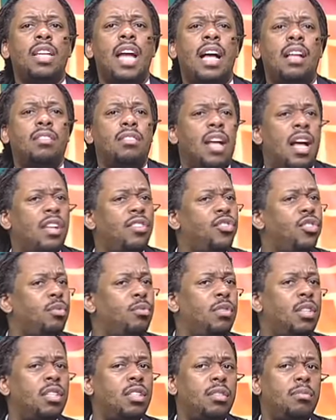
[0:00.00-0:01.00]
I'll, I'll
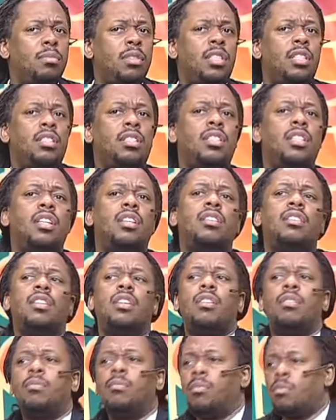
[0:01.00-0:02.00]
surrender in a minute and says,
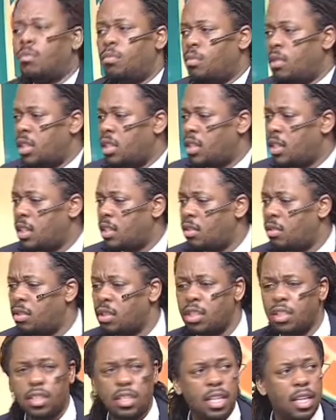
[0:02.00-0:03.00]
oh, what is this
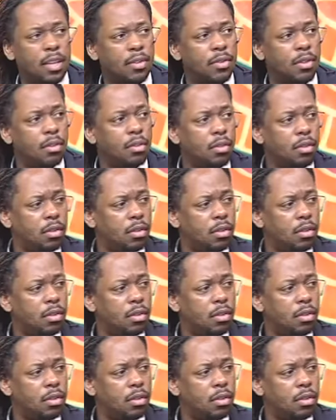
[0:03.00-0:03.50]
Lord just gave you?